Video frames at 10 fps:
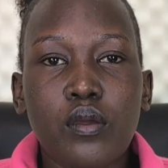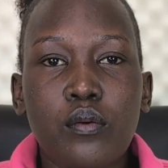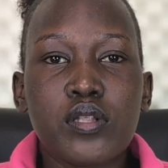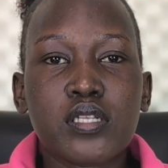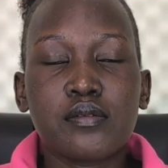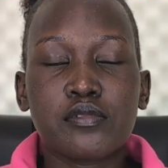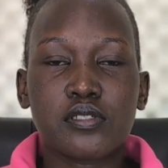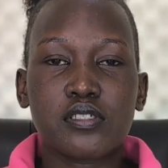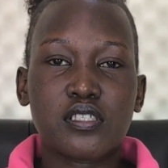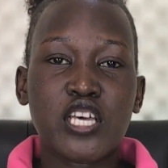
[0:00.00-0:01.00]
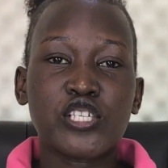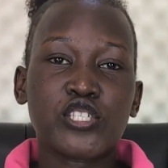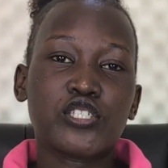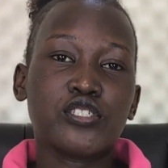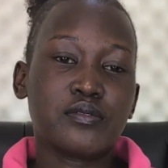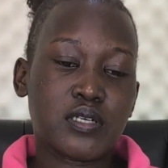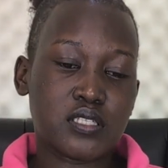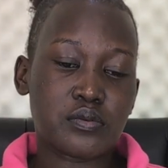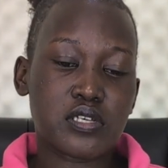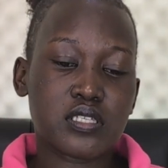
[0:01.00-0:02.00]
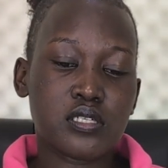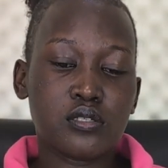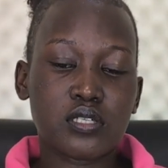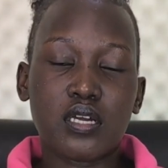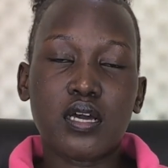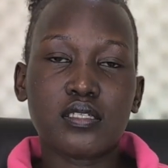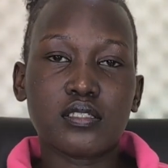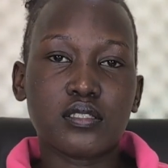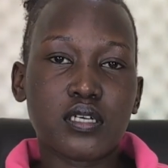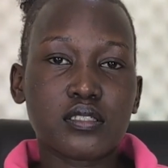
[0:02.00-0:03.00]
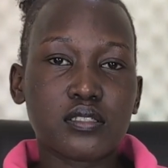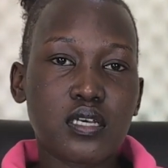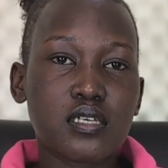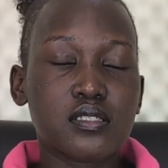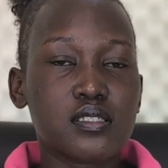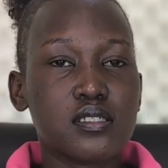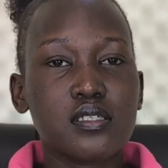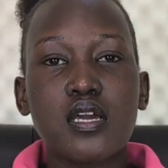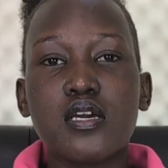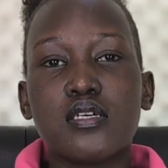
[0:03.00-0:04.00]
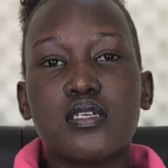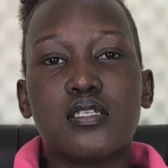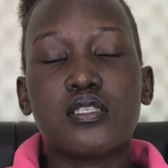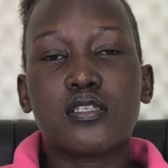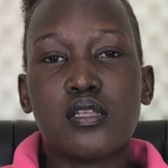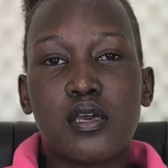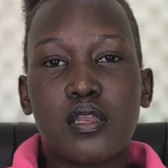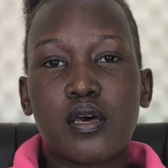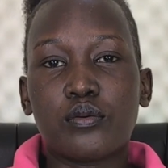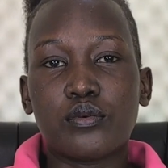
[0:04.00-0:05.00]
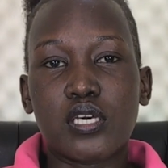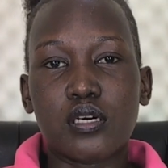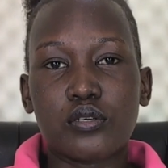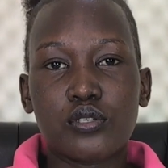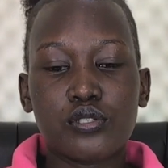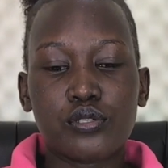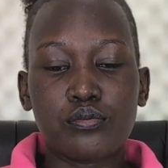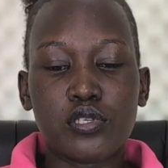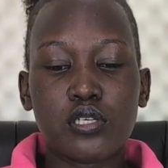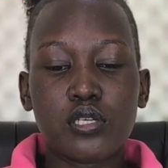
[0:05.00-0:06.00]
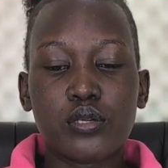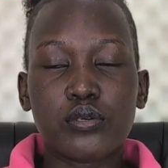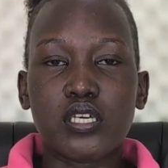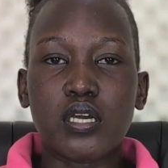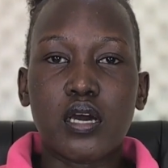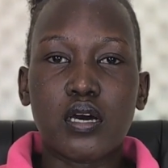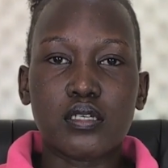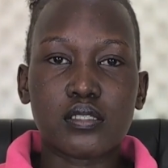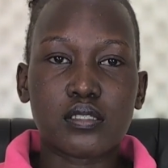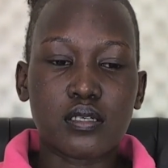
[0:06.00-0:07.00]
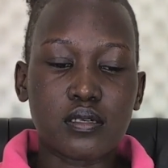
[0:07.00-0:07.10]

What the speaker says: Welcome to this session as we are still looking at neonatal nursing. Today now we are going to be looking at